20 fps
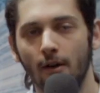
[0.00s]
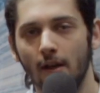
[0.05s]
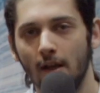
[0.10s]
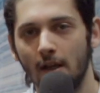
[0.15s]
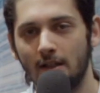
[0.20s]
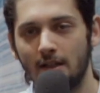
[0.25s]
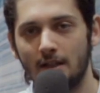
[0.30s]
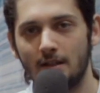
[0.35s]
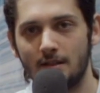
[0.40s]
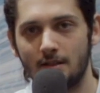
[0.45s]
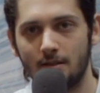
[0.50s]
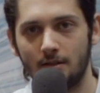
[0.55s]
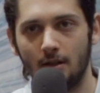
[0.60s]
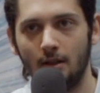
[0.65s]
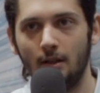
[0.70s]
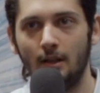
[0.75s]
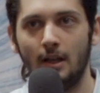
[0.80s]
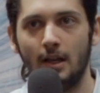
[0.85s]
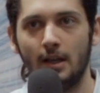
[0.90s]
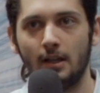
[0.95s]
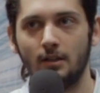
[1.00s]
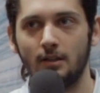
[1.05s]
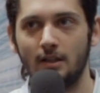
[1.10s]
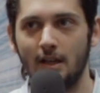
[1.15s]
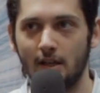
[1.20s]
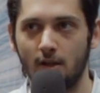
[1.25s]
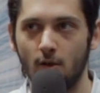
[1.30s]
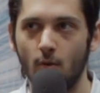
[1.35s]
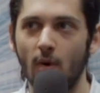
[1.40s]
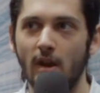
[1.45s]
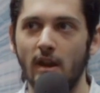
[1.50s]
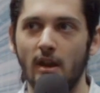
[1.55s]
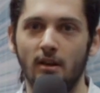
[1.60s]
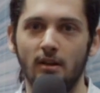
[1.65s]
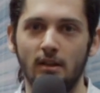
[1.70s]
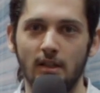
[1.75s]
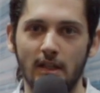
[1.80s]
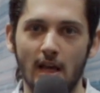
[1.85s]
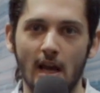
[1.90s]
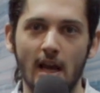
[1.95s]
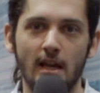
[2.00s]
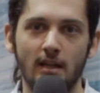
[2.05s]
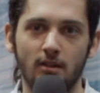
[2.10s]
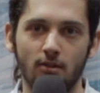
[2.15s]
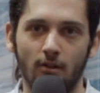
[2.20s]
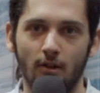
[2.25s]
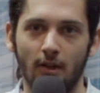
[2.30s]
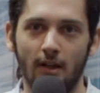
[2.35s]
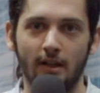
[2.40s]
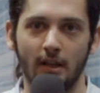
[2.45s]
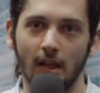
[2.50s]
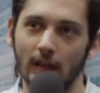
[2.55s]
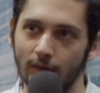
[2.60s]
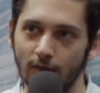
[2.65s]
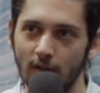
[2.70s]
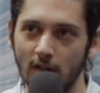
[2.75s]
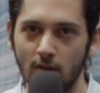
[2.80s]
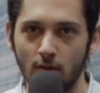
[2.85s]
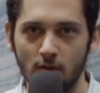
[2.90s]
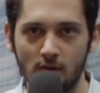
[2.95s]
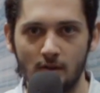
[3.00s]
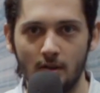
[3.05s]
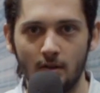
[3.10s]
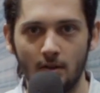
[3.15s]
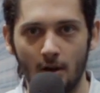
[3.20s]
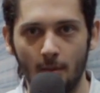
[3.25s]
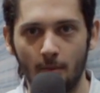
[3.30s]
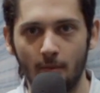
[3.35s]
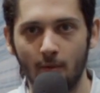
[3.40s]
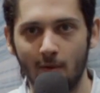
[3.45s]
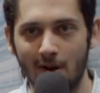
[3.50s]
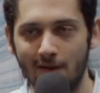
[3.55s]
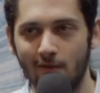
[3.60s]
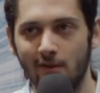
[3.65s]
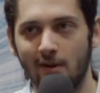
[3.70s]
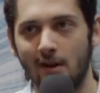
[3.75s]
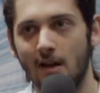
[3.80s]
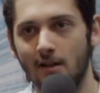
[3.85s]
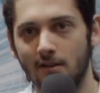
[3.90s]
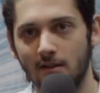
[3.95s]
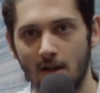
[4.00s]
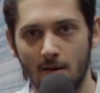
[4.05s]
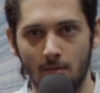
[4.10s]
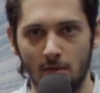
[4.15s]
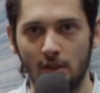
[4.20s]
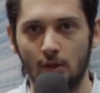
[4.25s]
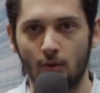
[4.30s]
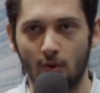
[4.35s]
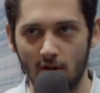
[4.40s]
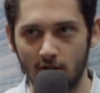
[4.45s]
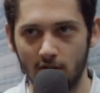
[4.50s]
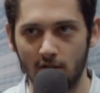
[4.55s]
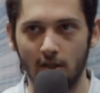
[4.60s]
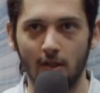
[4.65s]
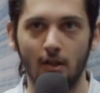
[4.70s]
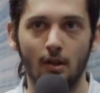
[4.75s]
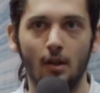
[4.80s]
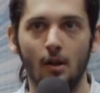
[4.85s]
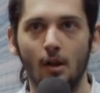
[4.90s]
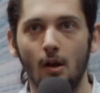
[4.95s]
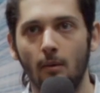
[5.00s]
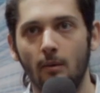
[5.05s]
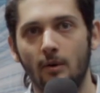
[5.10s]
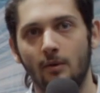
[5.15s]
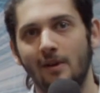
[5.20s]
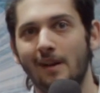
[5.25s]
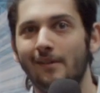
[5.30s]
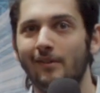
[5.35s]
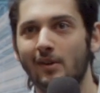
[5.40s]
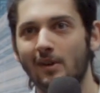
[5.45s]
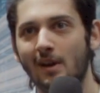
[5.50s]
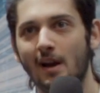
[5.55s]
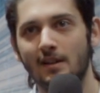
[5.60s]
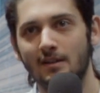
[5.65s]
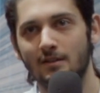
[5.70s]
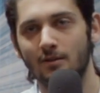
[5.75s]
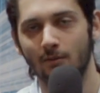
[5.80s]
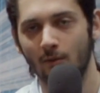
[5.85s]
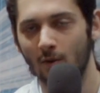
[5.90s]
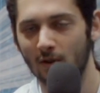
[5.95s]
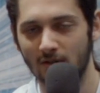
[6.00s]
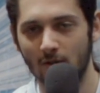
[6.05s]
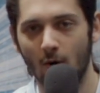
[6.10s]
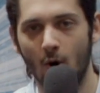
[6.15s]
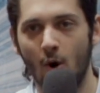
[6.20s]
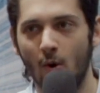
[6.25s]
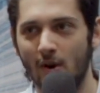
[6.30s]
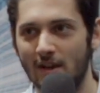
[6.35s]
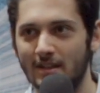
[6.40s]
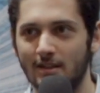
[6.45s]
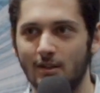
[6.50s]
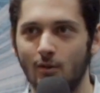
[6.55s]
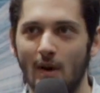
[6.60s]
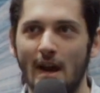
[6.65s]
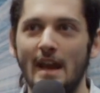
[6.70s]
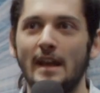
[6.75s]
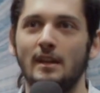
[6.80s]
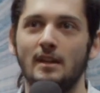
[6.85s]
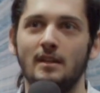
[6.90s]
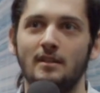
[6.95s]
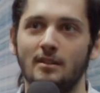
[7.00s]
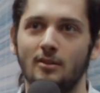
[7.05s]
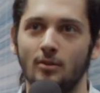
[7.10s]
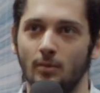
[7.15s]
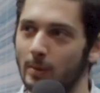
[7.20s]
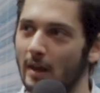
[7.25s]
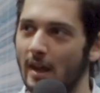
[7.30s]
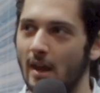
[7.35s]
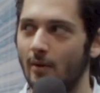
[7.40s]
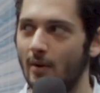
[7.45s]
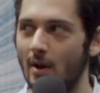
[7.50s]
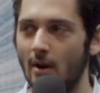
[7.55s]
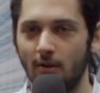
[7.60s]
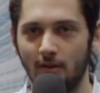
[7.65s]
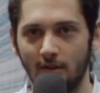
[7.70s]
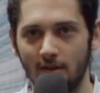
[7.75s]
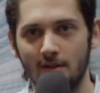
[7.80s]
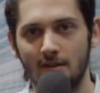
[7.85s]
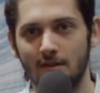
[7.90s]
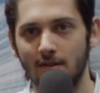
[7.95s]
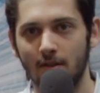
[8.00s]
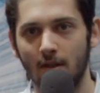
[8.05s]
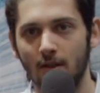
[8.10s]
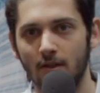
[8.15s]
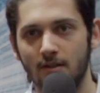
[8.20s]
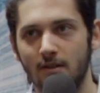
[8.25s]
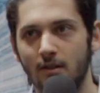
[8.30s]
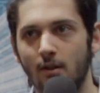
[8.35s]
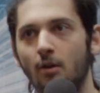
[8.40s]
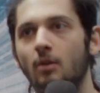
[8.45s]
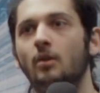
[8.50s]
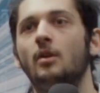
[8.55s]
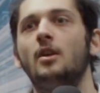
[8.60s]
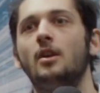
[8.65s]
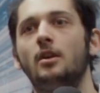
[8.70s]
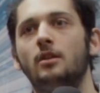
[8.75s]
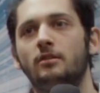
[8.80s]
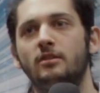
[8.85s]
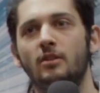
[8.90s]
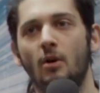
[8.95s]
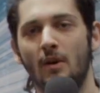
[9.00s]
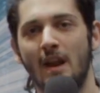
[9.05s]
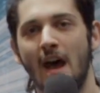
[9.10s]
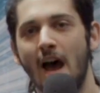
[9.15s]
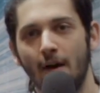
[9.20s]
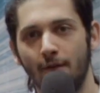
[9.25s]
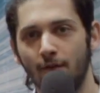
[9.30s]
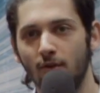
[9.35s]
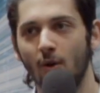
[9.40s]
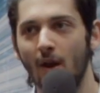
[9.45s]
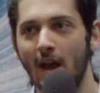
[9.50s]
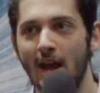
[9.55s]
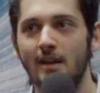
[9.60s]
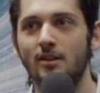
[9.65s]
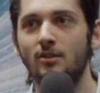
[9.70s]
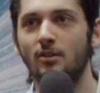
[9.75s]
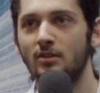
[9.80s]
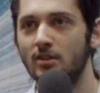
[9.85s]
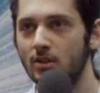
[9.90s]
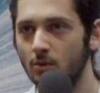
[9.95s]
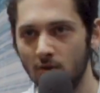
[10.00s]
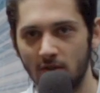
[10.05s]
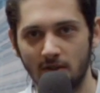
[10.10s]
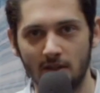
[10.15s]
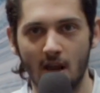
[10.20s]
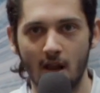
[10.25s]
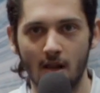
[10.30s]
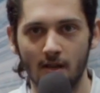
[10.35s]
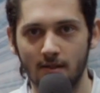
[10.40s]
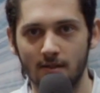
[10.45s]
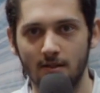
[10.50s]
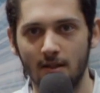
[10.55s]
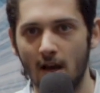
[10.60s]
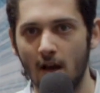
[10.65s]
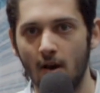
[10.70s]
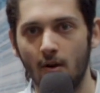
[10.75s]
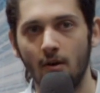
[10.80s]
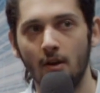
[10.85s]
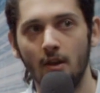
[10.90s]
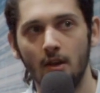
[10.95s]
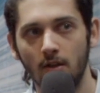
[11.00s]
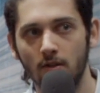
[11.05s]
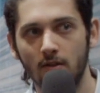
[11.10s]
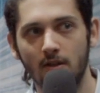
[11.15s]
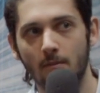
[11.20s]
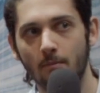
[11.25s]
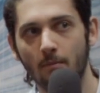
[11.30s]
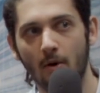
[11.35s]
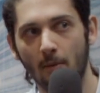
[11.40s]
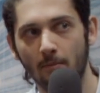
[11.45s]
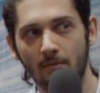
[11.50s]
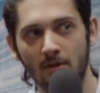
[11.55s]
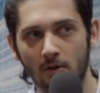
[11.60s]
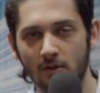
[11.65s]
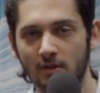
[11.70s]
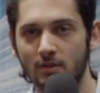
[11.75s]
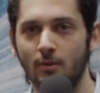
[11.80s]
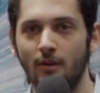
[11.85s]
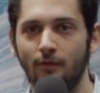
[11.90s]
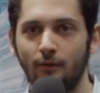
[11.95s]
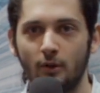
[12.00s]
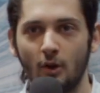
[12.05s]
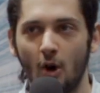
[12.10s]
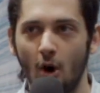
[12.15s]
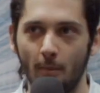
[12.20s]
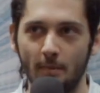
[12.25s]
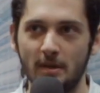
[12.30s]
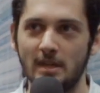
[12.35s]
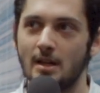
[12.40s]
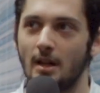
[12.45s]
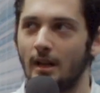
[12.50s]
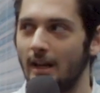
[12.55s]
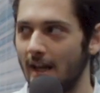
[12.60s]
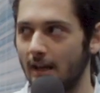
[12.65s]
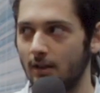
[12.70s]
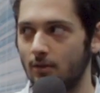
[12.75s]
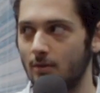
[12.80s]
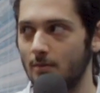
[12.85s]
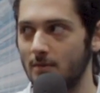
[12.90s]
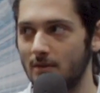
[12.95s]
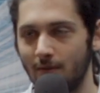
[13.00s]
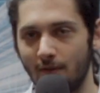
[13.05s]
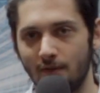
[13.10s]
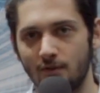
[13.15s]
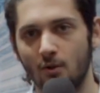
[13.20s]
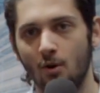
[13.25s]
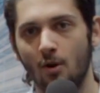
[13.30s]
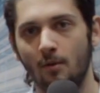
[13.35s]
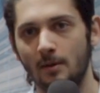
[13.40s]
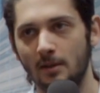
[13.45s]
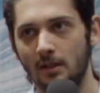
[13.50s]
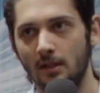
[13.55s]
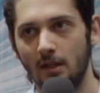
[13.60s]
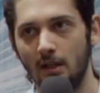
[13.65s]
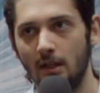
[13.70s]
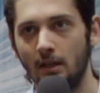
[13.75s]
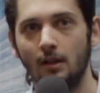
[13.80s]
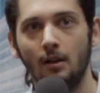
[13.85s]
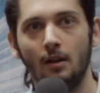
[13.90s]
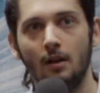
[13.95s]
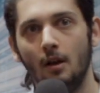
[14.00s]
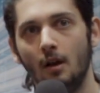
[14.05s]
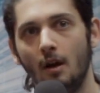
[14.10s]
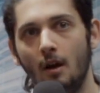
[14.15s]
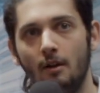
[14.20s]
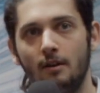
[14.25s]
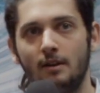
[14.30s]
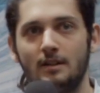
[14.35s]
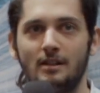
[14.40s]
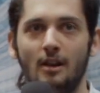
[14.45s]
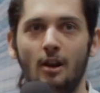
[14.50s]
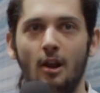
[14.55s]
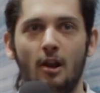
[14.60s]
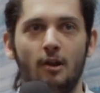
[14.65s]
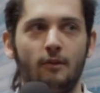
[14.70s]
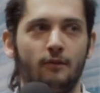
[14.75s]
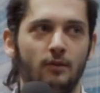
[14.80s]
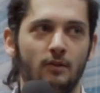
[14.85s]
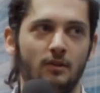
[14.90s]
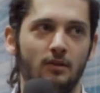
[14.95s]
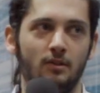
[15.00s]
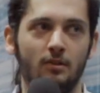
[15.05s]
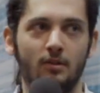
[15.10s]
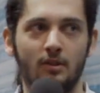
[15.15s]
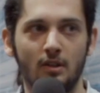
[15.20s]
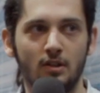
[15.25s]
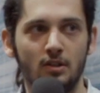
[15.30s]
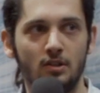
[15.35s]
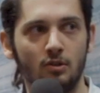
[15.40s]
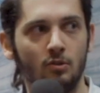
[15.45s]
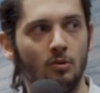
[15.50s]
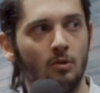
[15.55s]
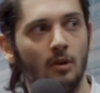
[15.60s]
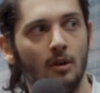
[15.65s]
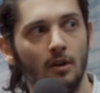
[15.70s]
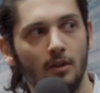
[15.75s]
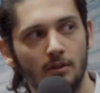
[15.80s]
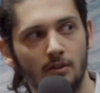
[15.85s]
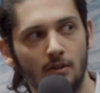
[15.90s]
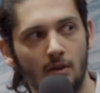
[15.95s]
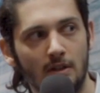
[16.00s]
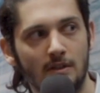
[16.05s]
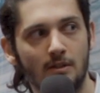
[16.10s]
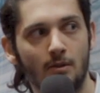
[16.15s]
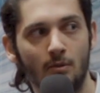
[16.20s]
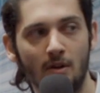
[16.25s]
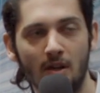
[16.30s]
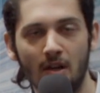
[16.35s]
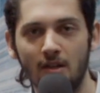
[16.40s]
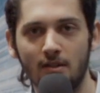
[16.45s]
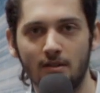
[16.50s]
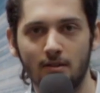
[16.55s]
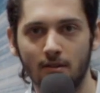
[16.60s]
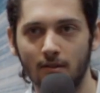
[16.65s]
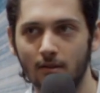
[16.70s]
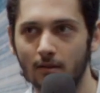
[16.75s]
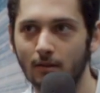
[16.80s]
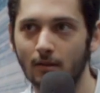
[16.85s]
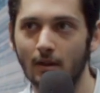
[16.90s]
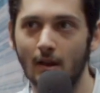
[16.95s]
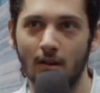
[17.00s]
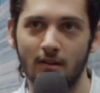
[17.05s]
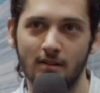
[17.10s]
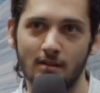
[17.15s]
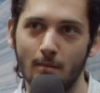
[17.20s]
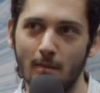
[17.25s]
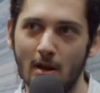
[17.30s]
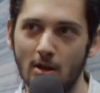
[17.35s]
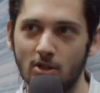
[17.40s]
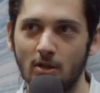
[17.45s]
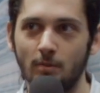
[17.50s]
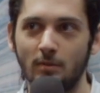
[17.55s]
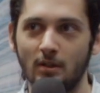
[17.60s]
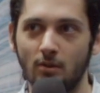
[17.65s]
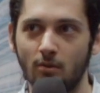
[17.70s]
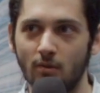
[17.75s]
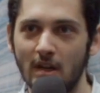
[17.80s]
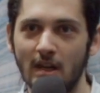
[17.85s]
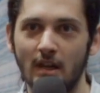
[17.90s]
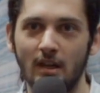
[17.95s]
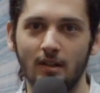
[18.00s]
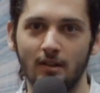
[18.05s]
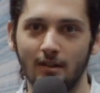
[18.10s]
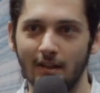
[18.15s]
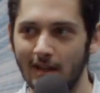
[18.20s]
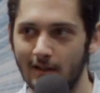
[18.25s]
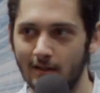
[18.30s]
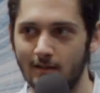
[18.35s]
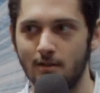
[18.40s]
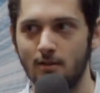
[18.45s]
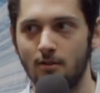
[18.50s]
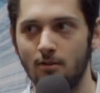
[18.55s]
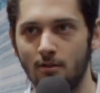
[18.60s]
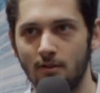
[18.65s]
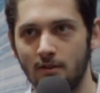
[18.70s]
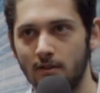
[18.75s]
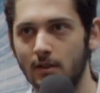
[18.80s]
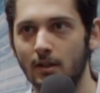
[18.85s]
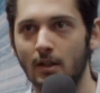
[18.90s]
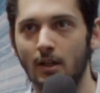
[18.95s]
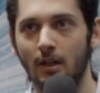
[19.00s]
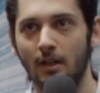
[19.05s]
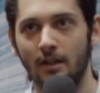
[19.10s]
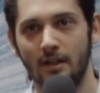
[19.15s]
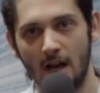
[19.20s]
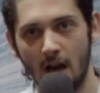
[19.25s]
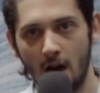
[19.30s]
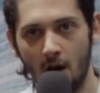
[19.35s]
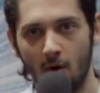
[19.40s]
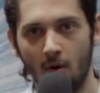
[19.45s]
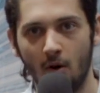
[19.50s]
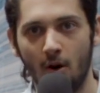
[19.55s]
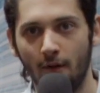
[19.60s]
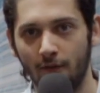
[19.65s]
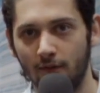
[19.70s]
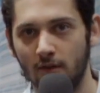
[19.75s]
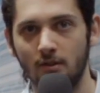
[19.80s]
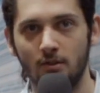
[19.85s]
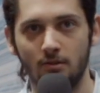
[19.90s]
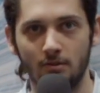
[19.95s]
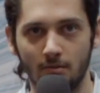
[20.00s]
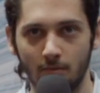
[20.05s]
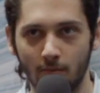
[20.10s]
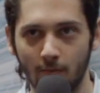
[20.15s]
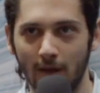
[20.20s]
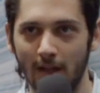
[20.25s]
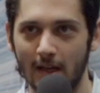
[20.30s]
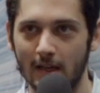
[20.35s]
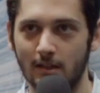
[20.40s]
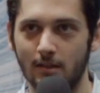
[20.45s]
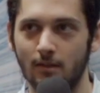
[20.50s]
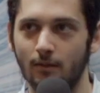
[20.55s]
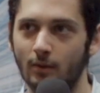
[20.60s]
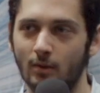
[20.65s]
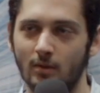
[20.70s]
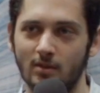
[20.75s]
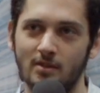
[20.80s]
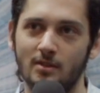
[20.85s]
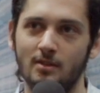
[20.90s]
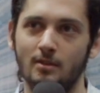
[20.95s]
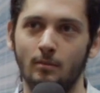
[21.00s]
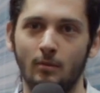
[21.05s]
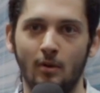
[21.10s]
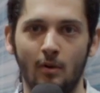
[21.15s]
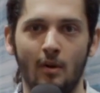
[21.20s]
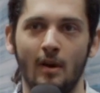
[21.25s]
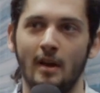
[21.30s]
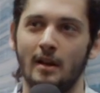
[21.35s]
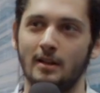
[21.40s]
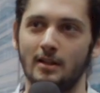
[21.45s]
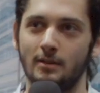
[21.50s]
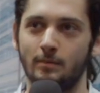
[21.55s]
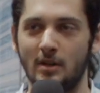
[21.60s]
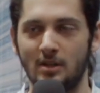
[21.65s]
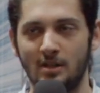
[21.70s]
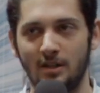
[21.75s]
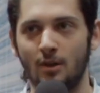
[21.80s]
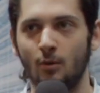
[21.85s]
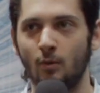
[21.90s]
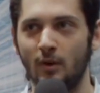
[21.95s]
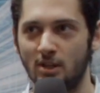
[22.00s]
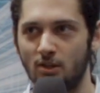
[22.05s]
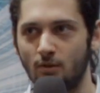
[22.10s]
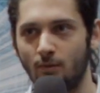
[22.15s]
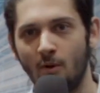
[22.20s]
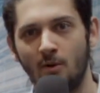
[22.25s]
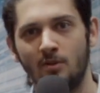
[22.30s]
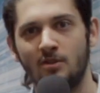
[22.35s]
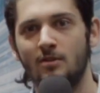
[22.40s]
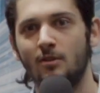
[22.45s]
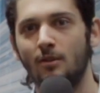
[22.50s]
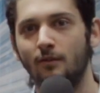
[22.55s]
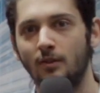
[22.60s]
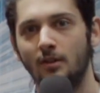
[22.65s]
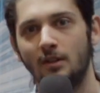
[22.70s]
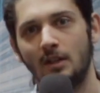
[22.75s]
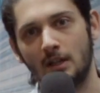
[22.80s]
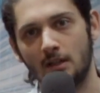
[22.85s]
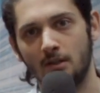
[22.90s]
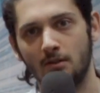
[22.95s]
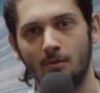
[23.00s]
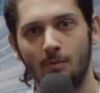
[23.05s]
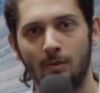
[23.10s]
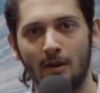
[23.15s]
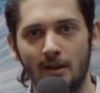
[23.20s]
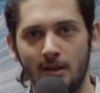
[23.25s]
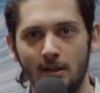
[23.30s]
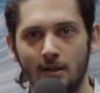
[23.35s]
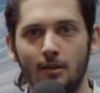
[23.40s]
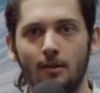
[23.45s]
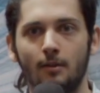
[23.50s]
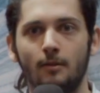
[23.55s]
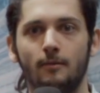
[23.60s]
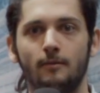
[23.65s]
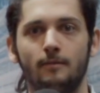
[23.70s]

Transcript: It can still like take away a negate, or like if they use it up, Wavering Ice can be crushing. What Wavering Ice was always quite easy to play around and is still so. You don't have to end on 2 scales now. You can pop those with copied Electrums with Servant King, and there's a lot of you can do. So it's a really it's a matchup that really tests your skill and how often you played versus the mirror, and especially which version of the deck you're playing.